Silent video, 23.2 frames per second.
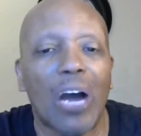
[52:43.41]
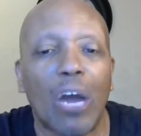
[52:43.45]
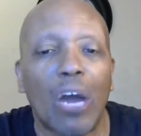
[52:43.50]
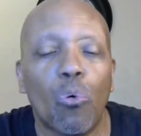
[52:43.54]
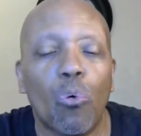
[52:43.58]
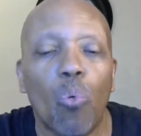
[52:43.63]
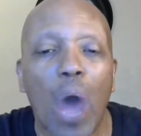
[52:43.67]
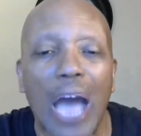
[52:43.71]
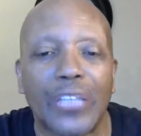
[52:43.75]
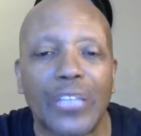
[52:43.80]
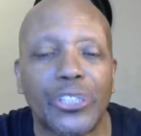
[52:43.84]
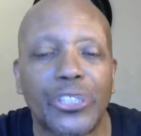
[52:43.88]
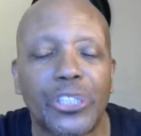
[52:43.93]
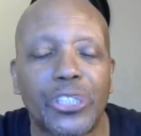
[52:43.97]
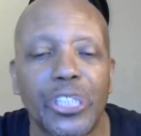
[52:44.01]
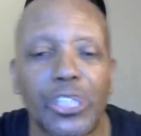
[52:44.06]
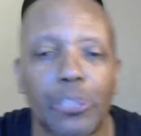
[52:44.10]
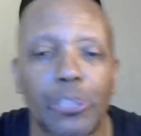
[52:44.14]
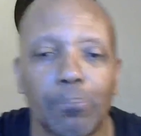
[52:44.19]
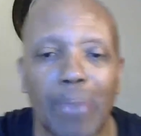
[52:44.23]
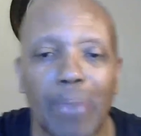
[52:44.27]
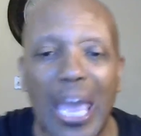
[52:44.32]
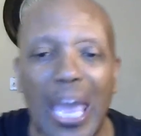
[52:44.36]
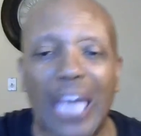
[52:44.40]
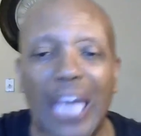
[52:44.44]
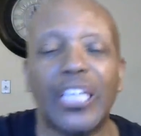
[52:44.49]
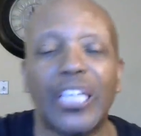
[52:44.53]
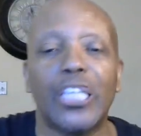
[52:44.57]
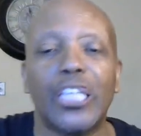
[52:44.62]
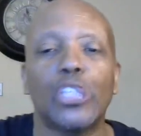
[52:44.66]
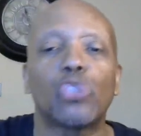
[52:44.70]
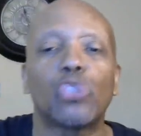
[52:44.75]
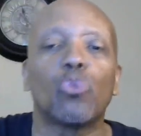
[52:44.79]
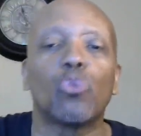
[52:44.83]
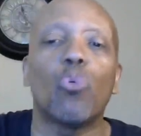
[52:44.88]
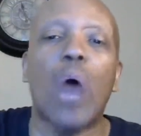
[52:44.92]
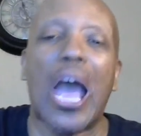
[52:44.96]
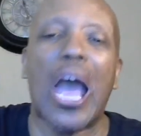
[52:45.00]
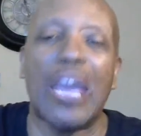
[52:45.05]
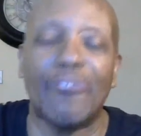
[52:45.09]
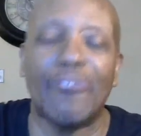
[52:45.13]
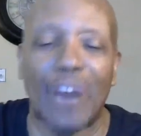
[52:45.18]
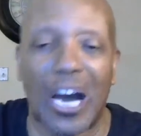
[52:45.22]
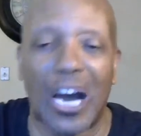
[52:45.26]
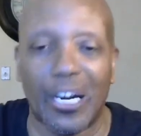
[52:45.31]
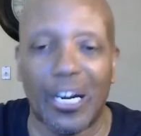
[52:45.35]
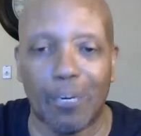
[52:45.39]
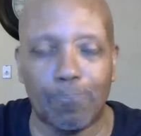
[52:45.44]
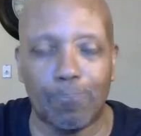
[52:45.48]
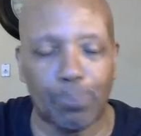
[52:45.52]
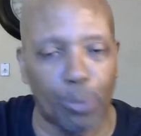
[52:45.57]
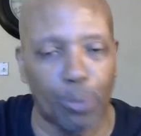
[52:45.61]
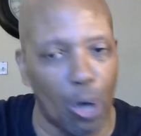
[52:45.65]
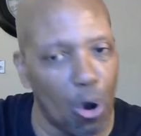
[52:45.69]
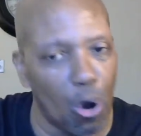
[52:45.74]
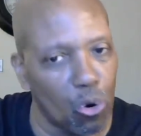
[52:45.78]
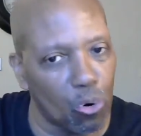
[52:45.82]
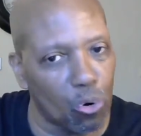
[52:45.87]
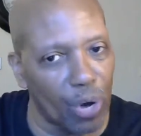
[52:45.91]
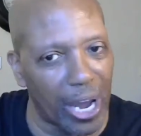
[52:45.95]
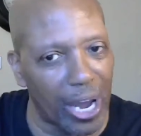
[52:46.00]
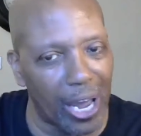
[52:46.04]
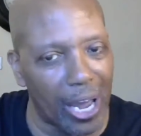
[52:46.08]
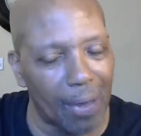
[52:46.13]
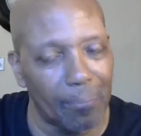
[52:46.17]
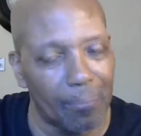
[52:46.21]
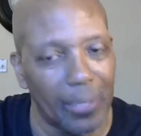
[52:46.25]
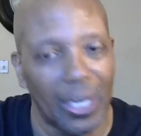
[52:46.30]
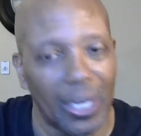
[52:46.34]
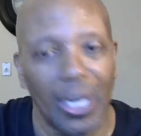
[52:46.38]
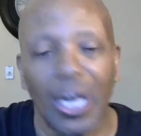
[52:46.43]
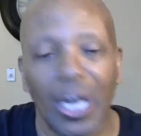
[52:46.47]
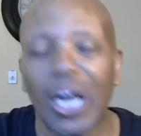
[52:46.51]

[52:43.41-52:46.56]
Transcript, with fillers: I watched this man and his wife on a program,